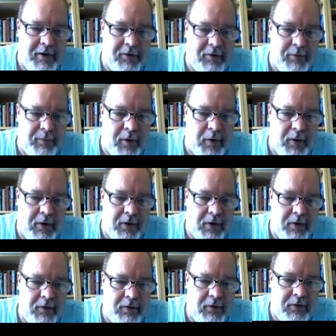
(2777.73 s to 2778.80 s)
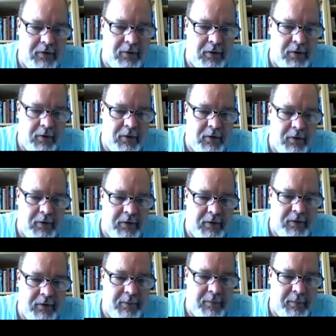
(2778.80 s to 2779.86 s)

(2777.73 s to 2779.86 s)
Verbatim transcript: Here's Mars, Earth,